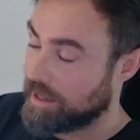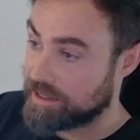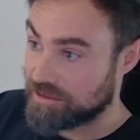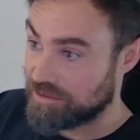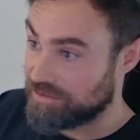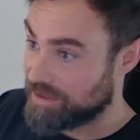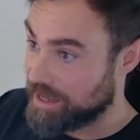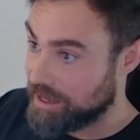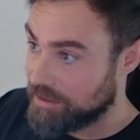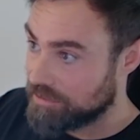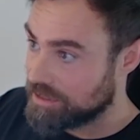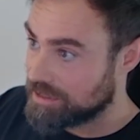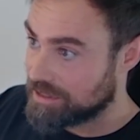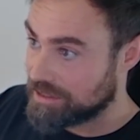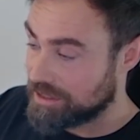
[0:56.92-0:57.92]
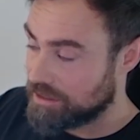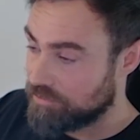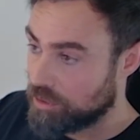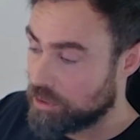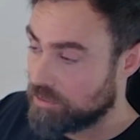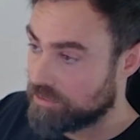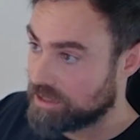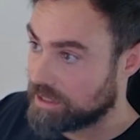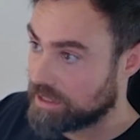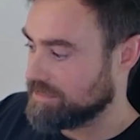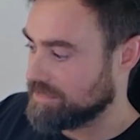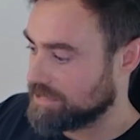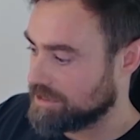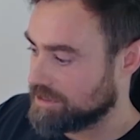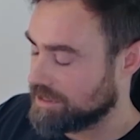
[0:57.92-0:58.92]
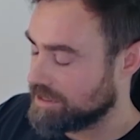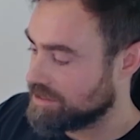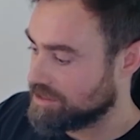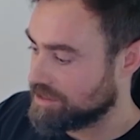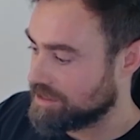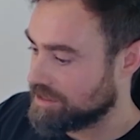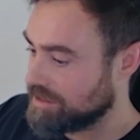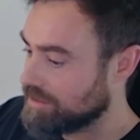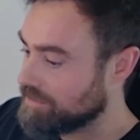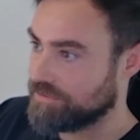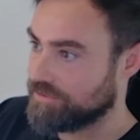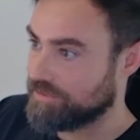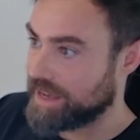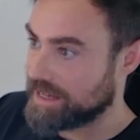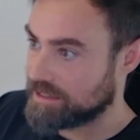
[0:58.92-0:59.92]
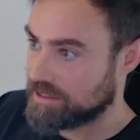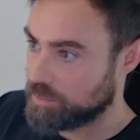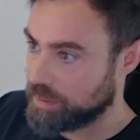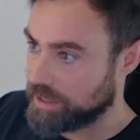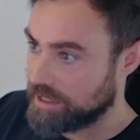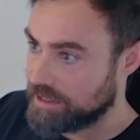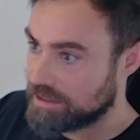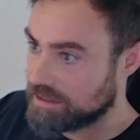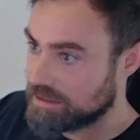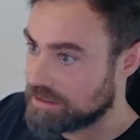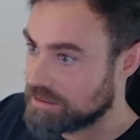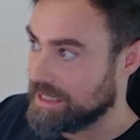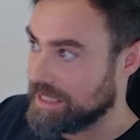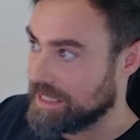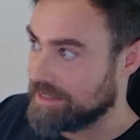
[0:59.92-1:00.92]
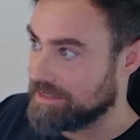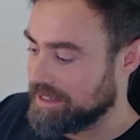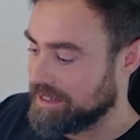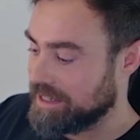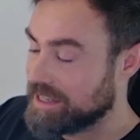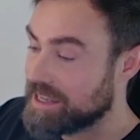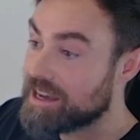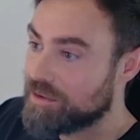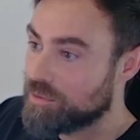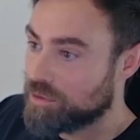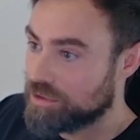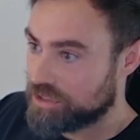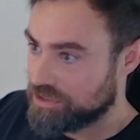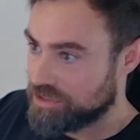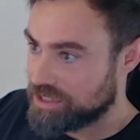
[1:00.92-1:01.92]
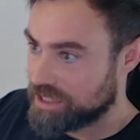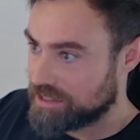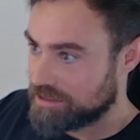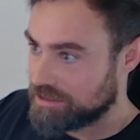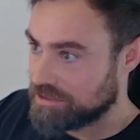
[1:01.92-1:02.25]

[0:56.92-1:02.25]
As of now, it's evolving at such a fast pace that AI will suggest